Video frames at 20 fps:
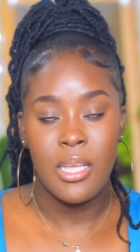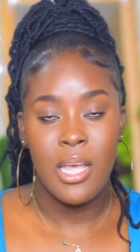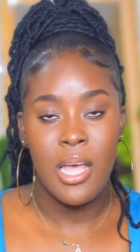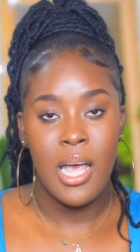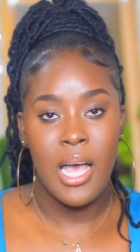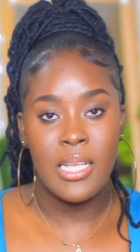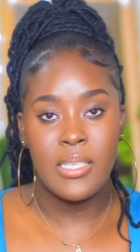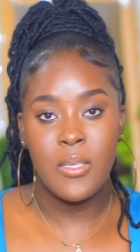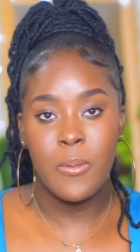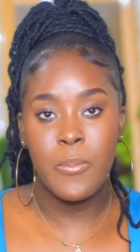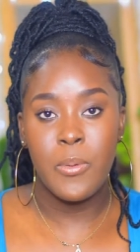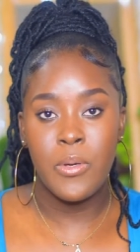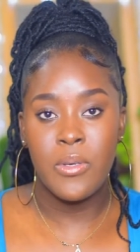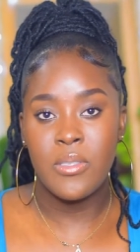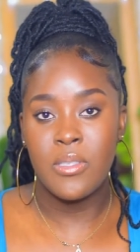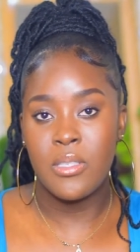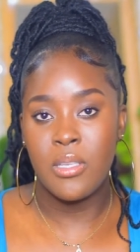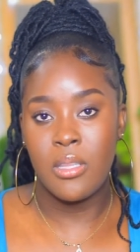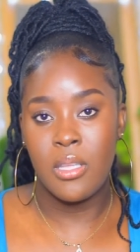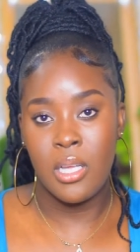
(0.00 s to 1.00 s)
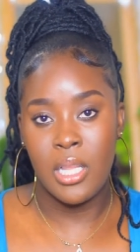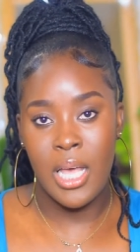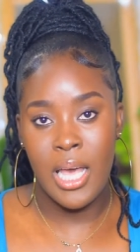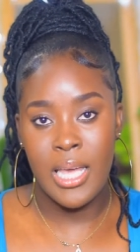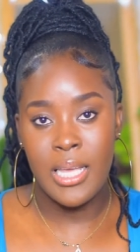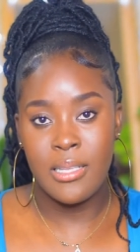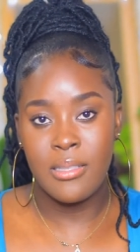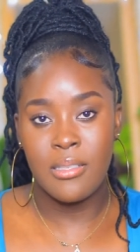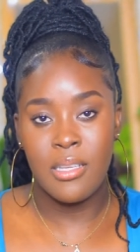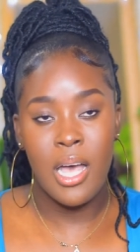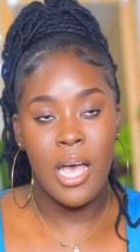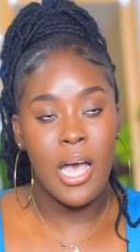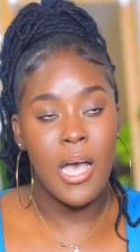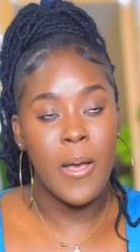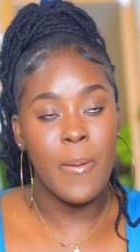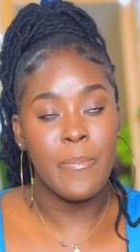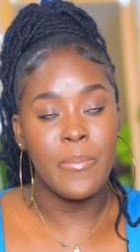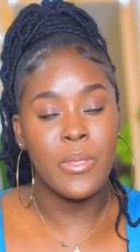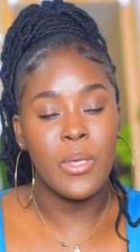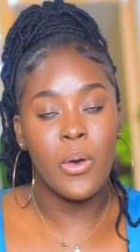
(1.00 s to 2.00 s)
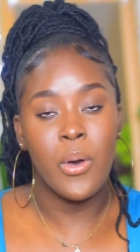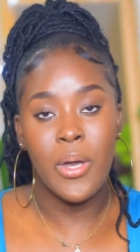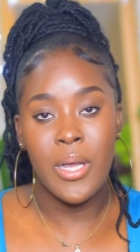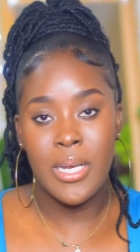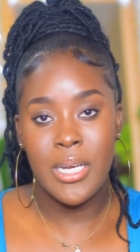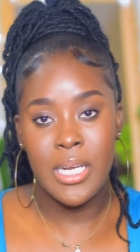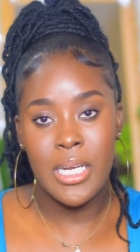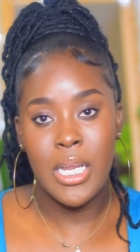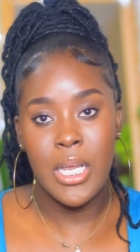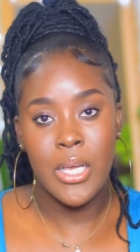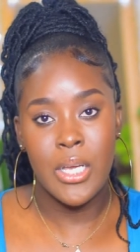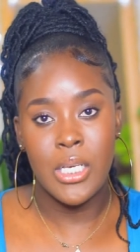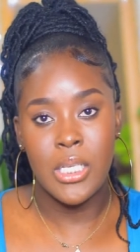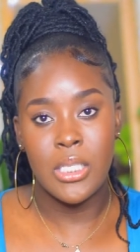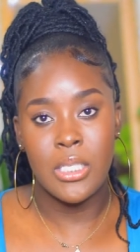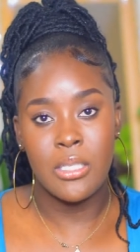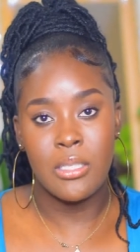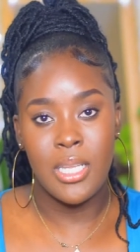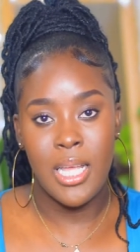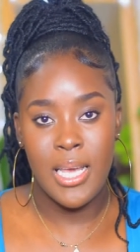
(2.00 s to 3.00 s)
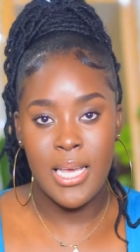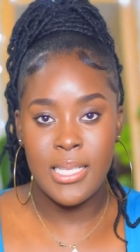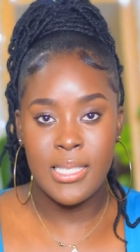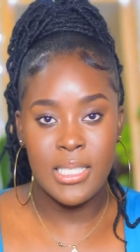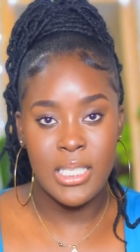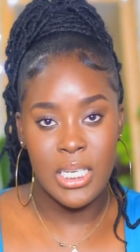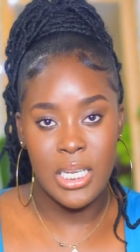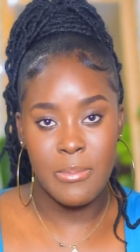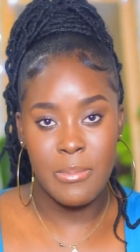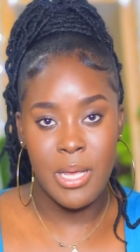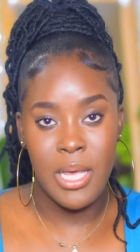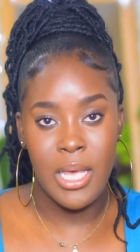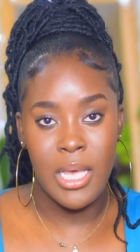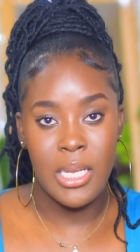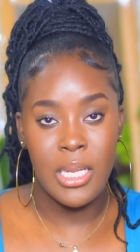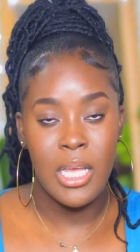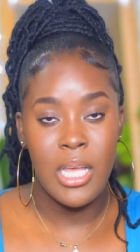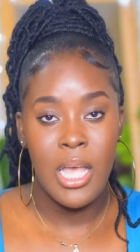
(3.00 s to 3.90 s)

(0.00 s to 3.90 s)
as opposed to the like the um the ordinary's niacinamide